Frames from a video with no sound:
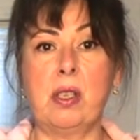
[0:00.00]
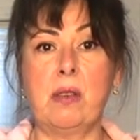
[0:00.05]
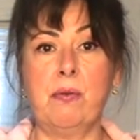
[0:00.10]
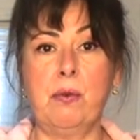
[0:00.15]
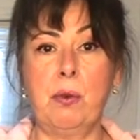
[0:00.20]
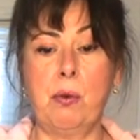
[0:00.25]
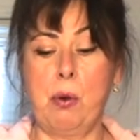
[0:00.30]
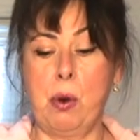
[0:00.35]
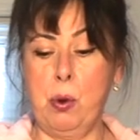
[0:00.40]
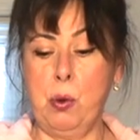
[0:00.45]
of
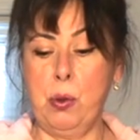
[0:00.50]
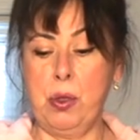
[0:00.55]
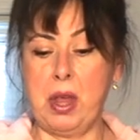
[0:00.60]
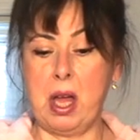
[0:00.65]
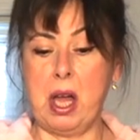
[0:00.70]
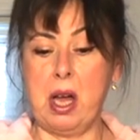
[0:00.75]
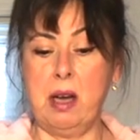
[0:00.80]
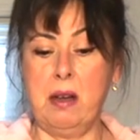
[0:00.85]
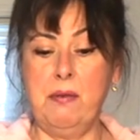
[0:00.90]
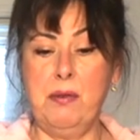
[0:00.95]
growth
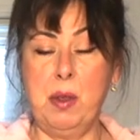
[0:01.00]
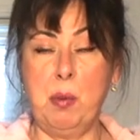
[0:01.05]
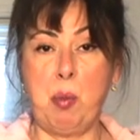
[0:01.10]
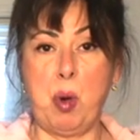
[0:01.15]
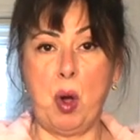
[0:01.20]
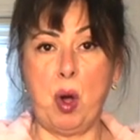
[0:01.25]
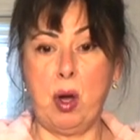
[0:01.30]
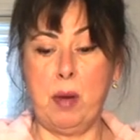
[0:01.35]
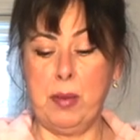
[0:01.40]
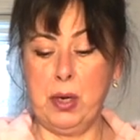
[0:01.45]
of the
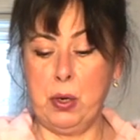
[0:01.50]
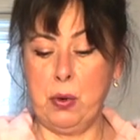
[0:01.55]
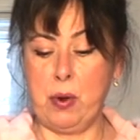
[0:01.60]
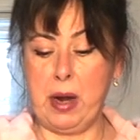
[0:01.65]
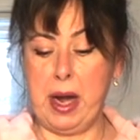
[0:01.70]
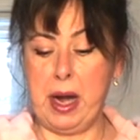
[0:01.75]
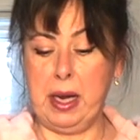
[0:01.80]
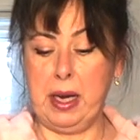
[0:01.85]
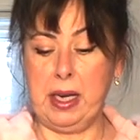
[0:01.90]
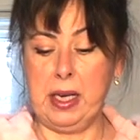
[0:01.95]

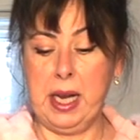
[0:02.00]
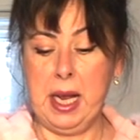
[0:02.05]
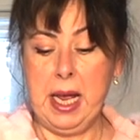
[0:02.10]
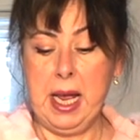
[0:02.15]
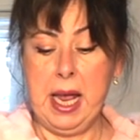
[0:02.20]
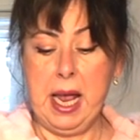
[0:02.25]
pomegranate.